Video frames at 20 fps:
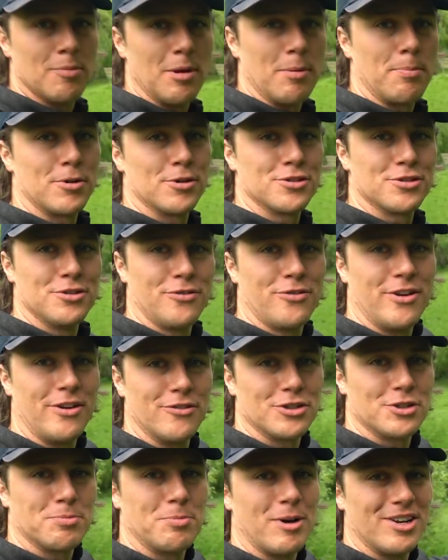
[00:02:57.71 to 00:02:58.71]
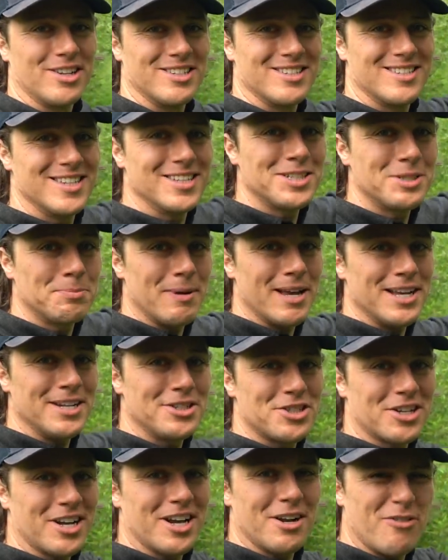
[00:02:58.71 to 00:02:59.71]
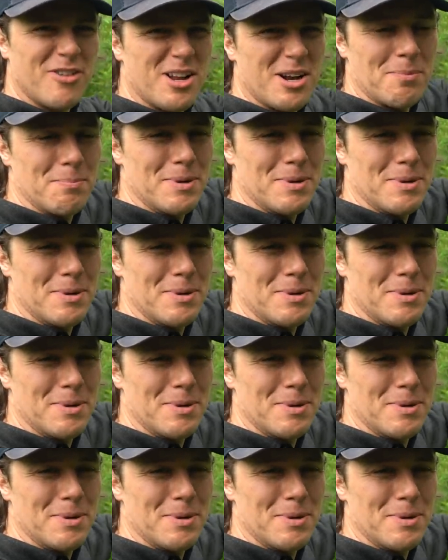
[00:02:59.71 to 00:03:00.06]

My personal favorite spot is this bench, kind of on a